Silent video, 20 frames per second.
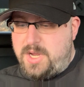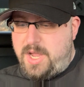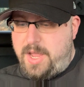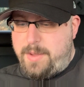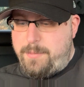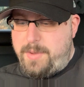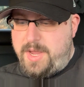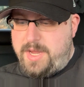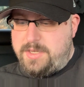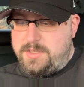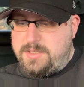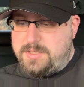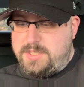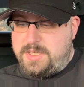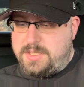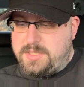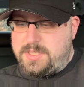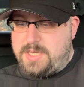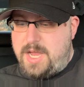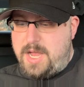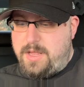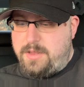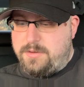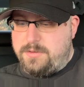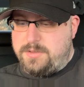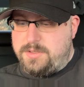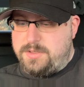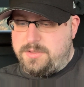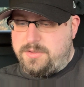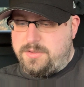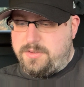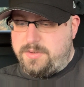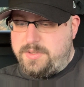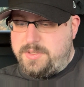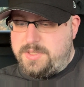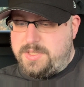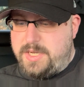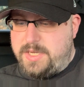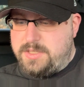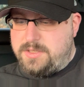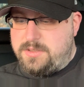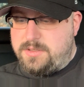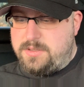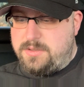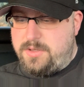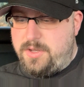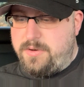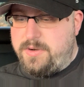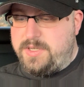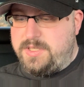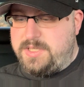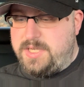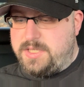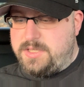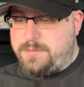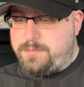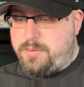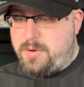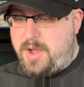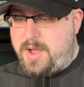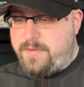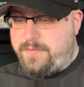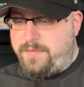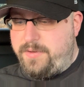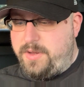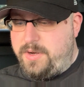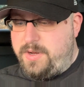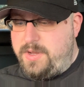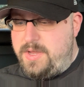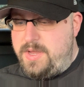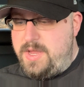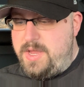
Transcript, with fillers: I made $6.30 profit.